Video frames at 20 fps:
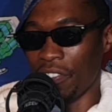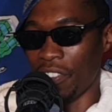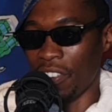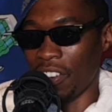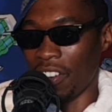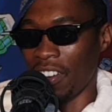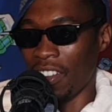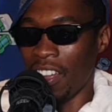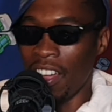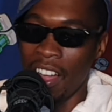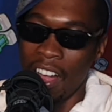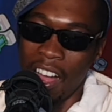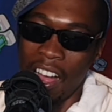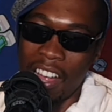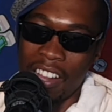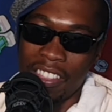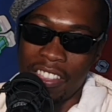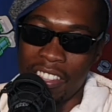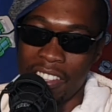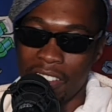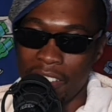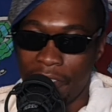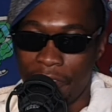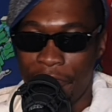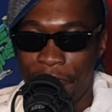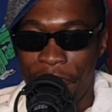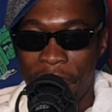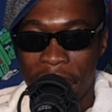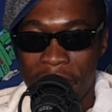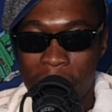of all, I think
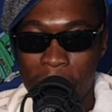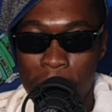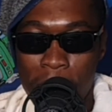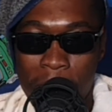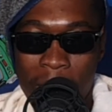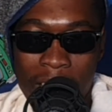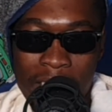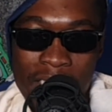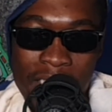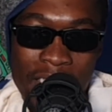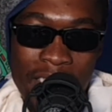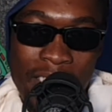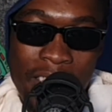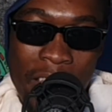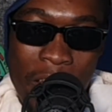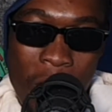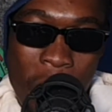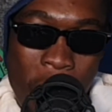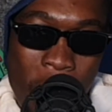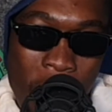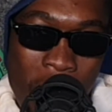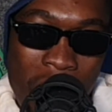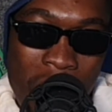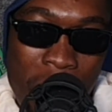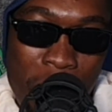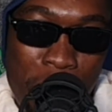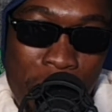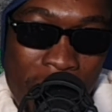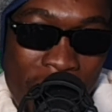Fixbacks is the only